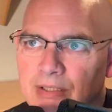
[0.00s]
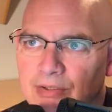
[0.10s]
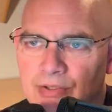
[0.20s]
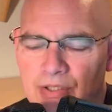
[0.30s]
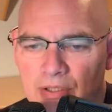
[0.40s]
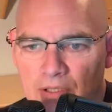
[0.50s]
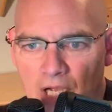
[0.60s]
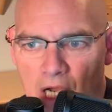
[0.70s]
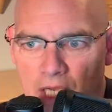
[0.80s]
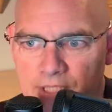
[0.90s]
There's
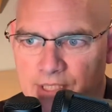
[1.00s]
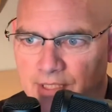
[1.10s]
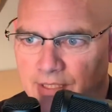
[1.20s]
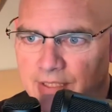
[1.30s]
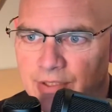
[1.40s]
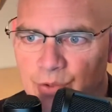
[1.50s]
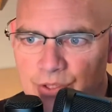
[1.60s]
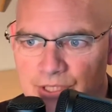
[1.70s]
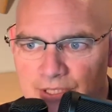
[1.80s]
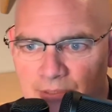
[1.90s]
constantly, you
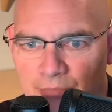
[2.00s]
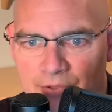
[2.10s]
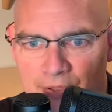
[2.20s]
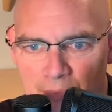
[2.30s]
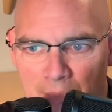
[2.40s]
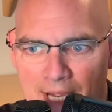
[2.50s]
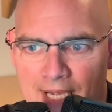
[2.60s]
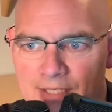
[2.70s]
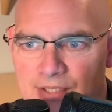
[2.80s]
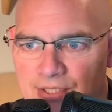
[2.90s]
see them with their
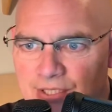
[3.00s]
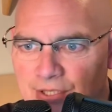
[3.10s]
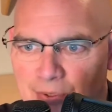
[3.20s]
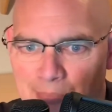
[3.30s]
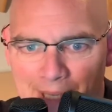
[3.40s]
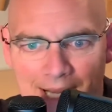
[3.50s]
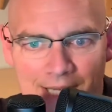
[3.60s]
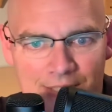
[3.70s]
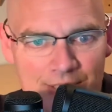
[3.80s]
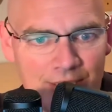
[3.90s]
masks and their
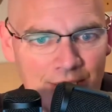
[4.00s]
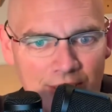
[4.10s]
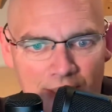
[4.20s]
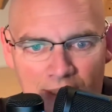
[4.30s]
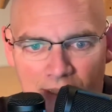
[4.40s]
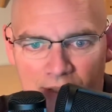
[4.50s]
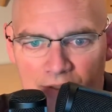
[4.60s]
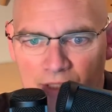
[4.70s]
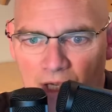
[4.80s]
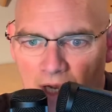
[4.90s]
bats, and
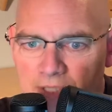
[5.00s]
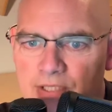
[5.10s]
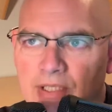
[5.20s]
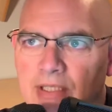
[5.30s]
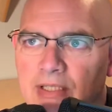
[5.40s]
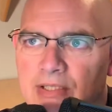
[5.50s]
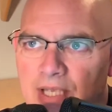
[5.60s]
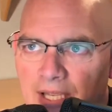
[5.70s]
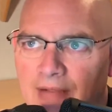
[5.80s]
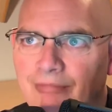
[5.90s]
they're constantly
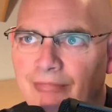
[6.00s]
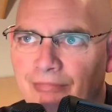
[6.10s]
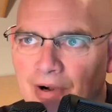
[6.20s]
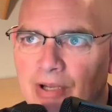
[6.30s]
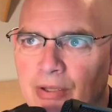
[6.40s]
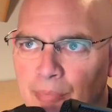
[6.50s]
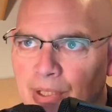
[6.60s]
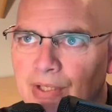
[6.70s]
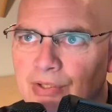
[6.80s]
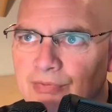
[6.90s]
saying, fuck the
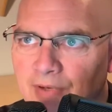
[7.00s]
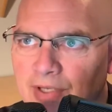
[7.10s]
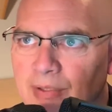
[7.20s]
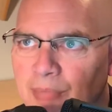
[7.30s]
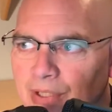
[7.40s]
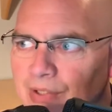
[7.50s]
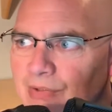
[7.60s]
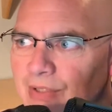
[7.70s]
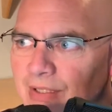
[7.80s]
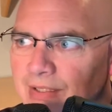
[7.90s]
pigs, fuck the
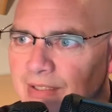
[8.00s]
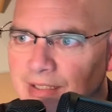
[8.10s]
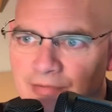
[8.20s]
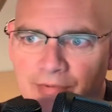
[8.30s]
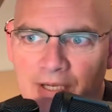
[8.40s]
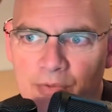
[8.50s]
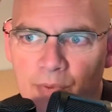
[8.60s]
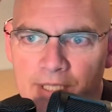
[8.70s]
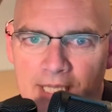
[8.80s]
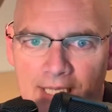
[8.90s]
pigs. In fact,
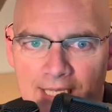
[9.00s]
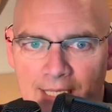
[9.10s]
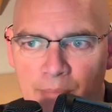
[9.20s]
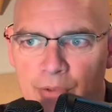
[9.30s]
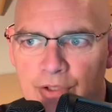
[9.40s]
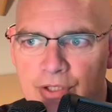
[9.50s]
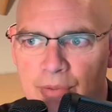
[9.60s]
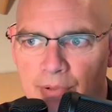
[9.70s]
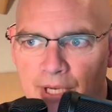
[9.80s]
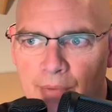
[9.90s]
when they ambushed the
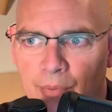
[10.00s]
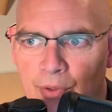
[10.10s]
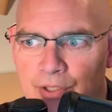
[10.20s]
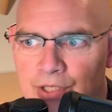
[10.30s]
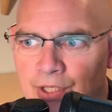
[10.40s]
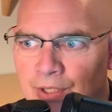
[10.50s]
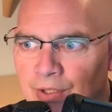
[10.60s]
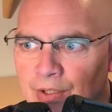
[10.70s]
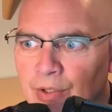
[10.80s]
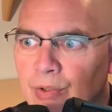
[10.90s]
Proud Boys,
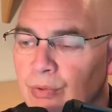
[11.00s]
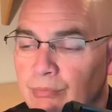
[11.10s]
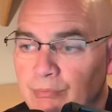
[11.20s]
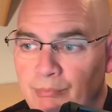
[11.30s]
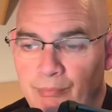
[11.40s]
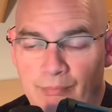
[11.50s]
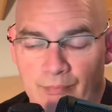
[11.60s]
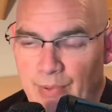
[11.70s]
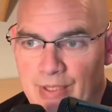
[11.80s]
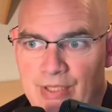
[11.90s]
who
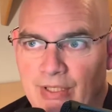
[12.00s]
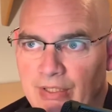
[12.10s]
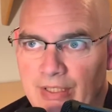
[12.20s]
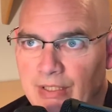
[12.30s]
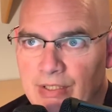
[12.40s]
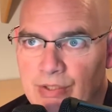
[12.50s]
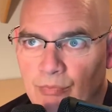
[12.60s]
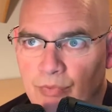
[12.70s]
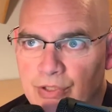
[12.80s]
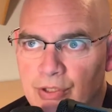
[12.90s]
basically
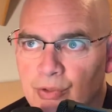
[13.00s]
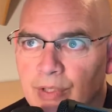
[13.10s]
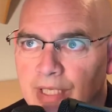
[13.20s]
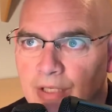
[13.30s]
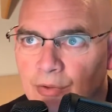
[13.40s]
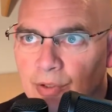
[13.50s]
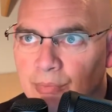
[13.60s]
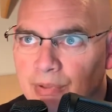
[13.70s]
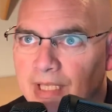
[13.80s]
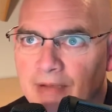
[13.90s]
was a drinking
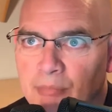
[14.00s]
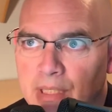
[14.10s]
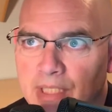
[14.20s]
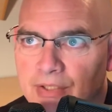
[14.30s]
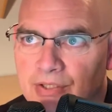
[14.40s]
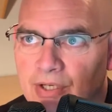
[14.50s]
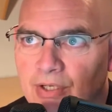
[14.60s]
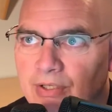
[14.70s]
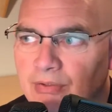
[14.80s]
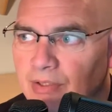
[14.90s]
group Gavin McInnes
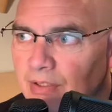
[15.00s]
started